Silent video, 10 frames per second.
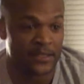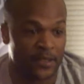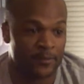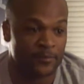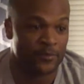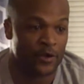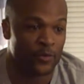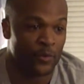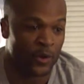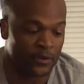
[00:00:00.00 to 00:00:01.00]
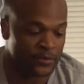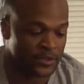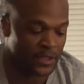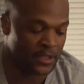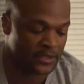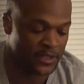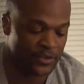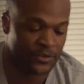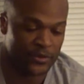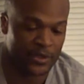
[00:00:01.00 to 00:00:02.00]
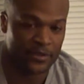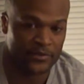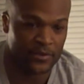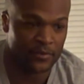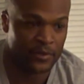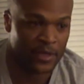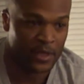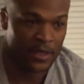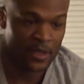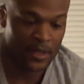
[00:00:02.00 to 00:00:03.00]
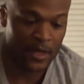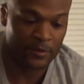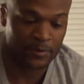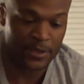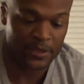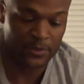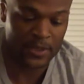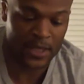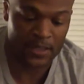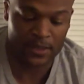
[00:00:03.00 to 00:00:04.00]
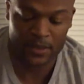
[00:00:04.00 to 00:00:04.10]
it up, you know, with Walt's signature on it. So I was pleased with that.